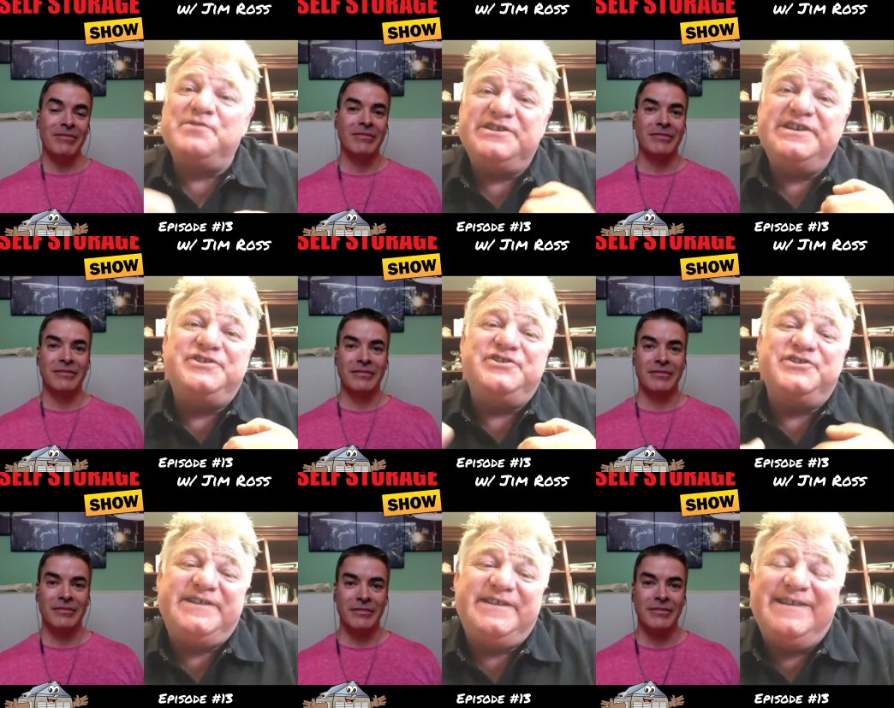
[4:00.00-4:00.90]
Speaker 1: certain
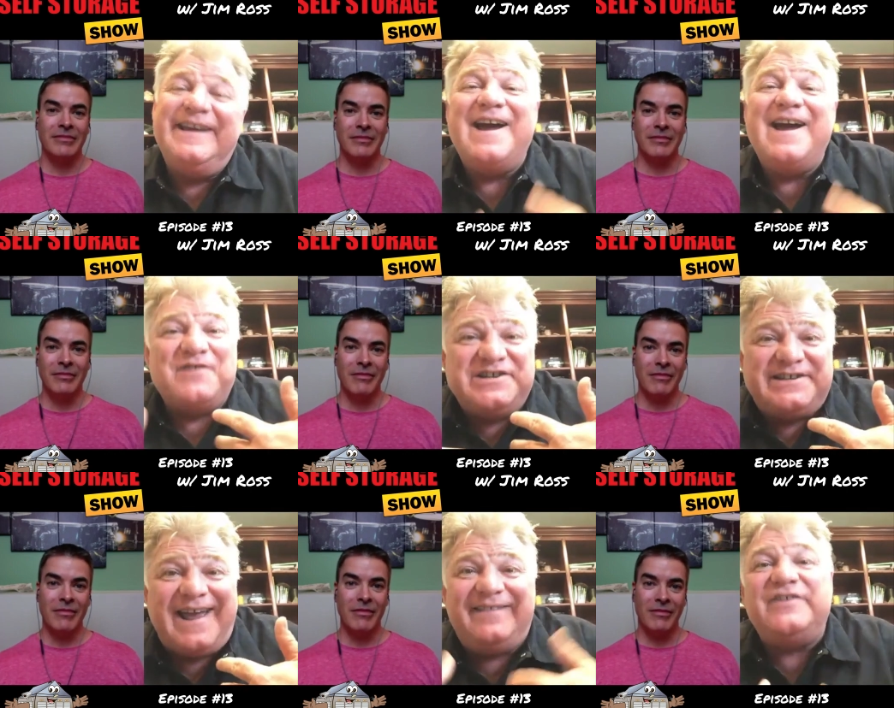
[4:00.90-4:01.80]
procedures in
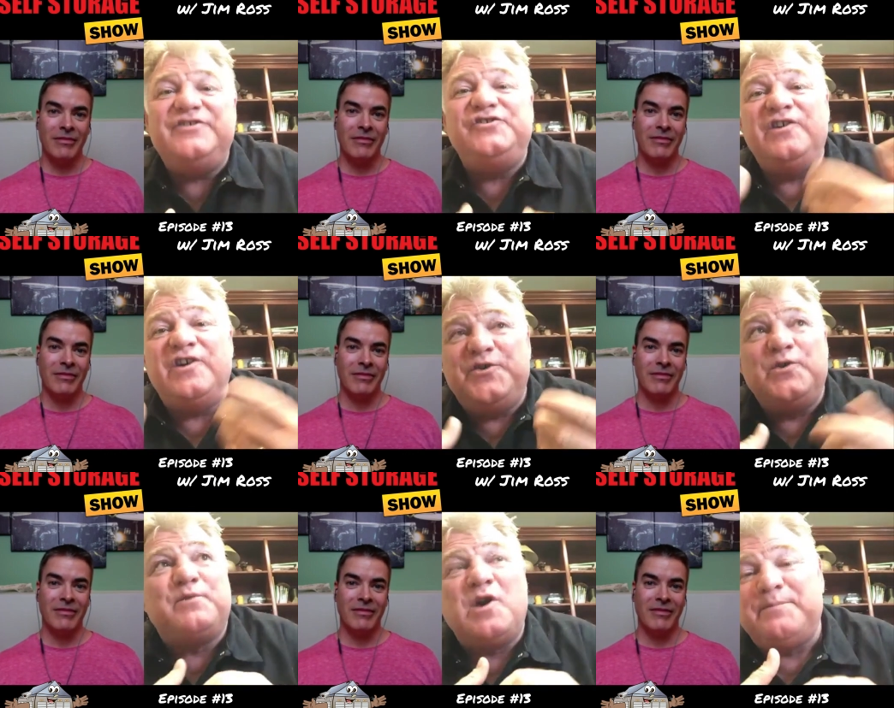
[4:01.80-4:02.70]
every state that you can
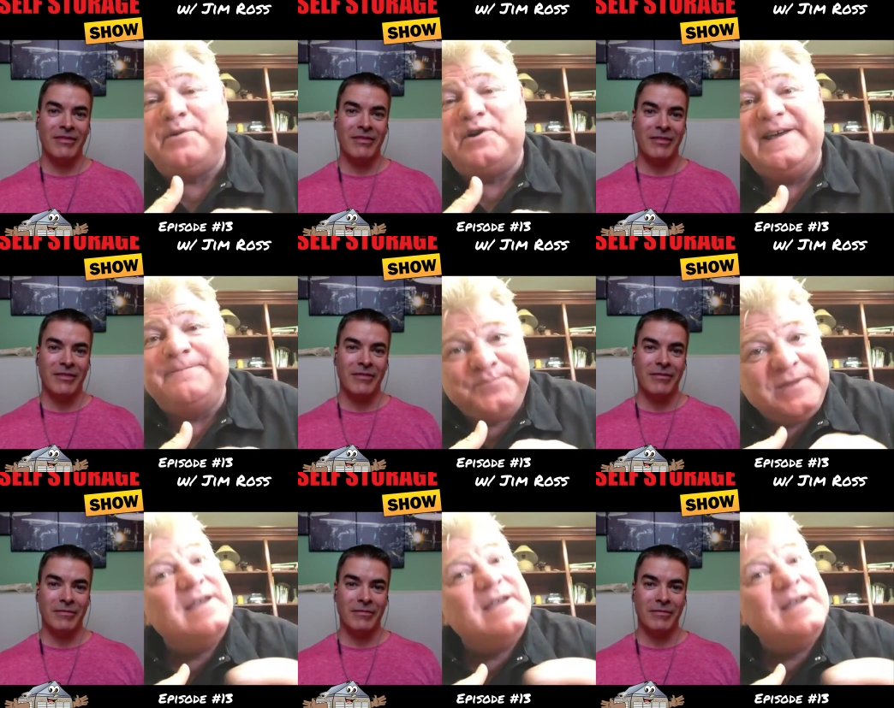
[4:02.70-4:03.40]
go through and properly,